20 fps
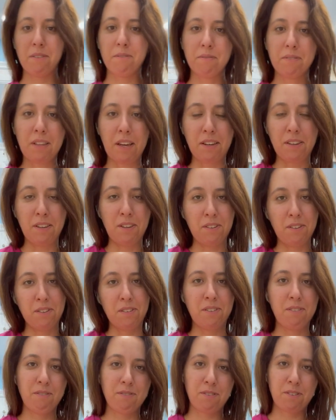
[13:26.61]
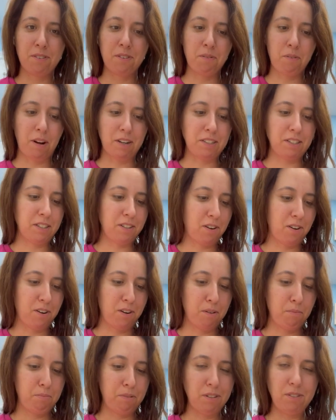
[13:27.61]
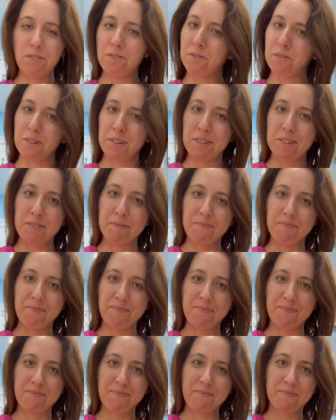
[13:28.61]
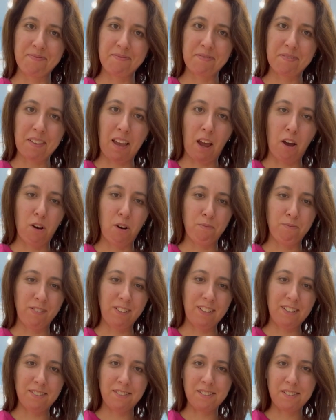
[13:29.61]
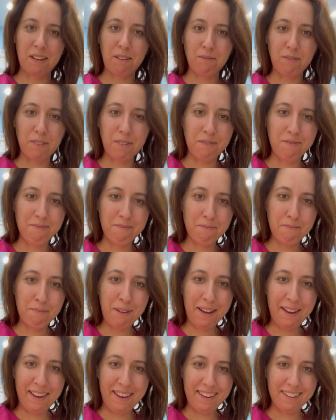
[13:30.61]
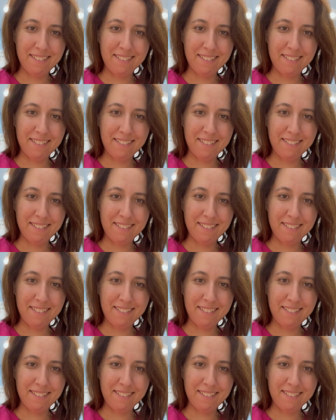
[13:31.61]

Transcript: Thank you for watching our blood tutorial. Hopefully this is helpful. Bye!